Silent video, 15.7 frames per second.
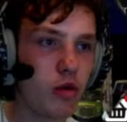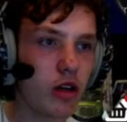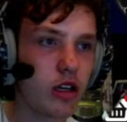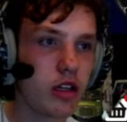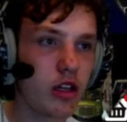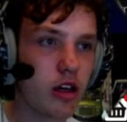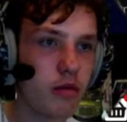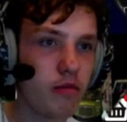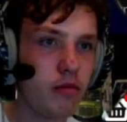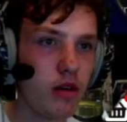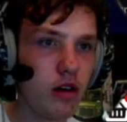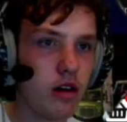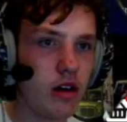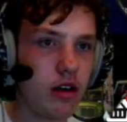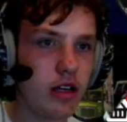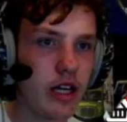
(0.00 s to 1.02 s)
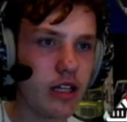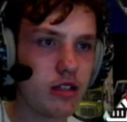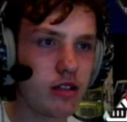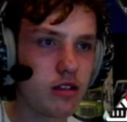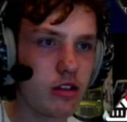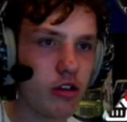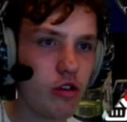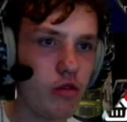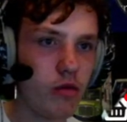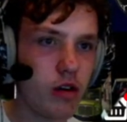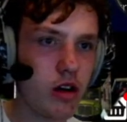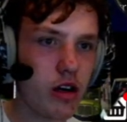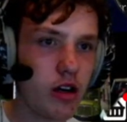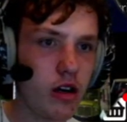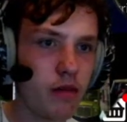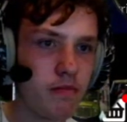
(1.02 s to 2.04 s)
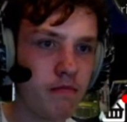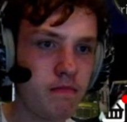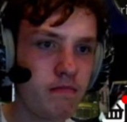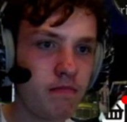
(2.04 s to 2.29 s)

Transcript: do one of them. Let's do a